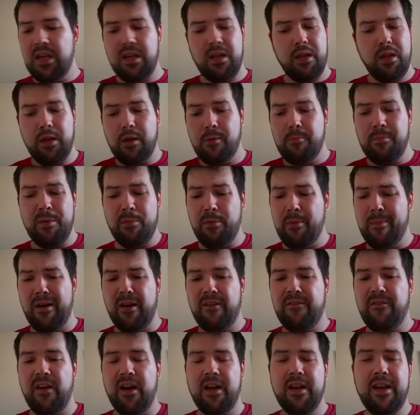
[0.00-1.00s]
Some people
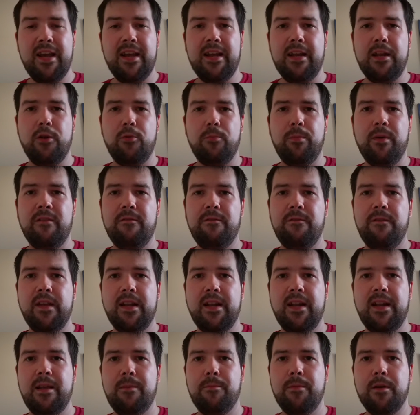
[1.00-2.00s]
might find it a little bit
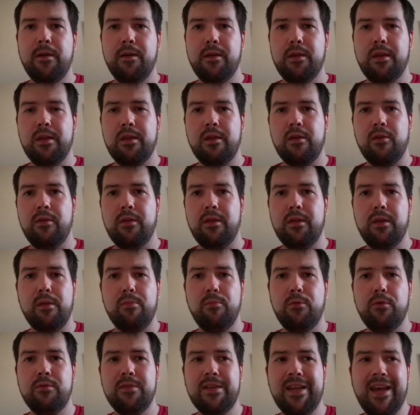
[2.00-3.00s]
fiddly because it's got the
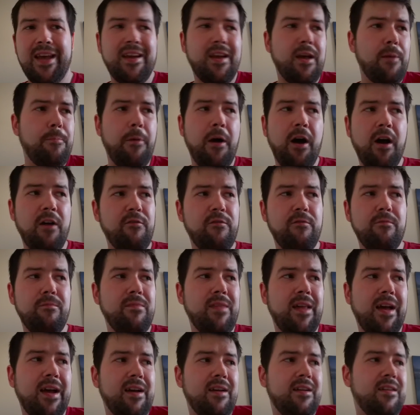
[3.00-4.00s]
small deck. Apart from
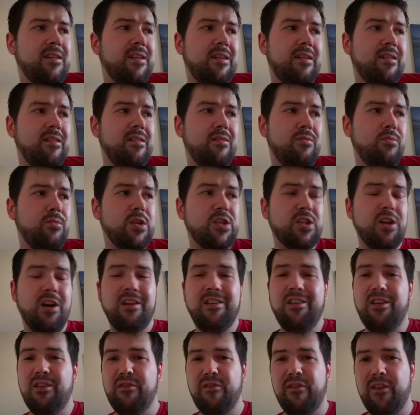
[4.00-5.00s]
that, which I
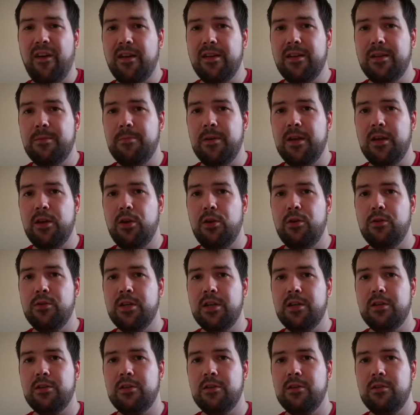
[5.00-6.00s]
don't find to be a huge
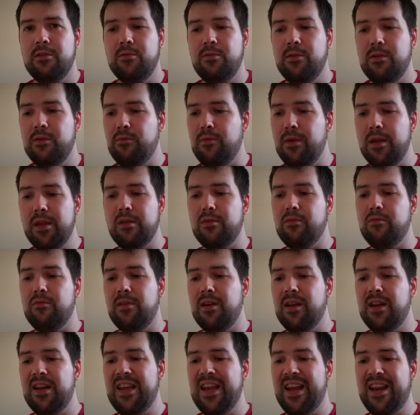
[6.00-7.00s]
issue, there isn't
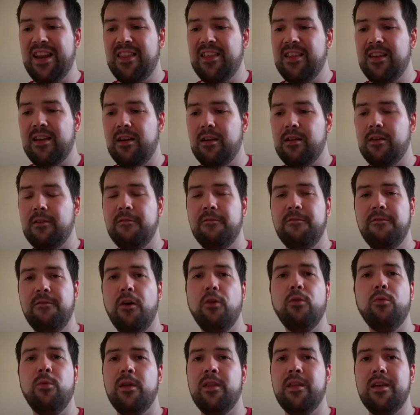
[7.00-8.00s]
really anything I can
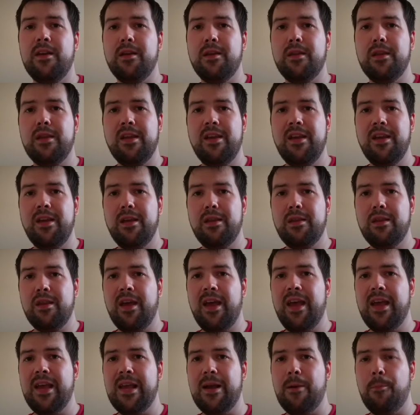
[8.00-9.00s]
fault with this. It is
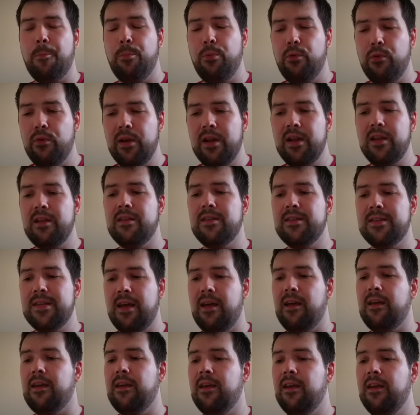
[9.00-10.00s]
a brilliant
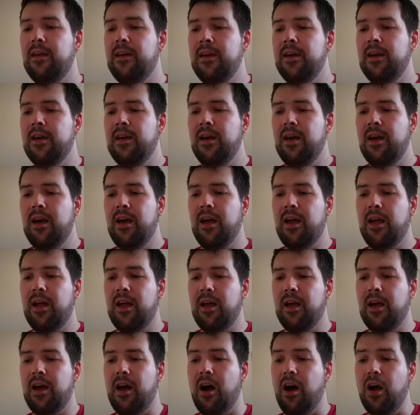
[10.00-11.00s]
tank.
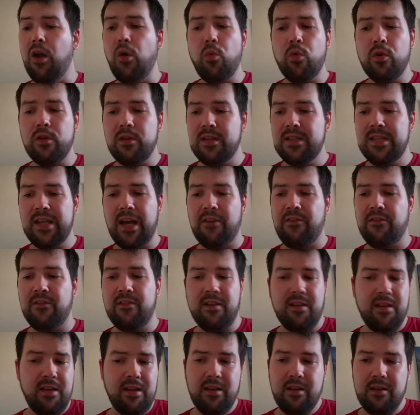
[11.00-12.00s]
I would
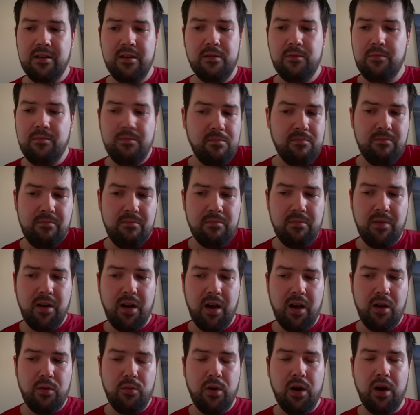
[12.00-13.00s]
definitely,
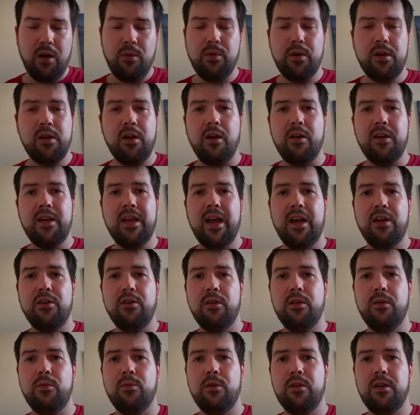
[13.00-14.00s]
I would go and get
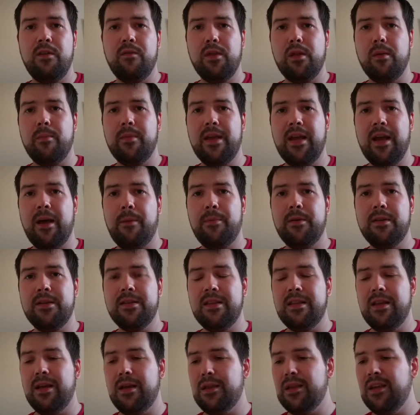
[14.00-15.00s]
another one if something happened to
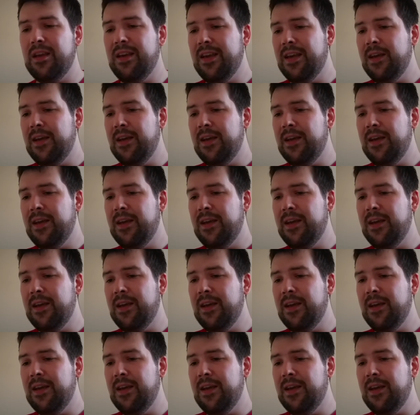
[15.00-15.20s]
this.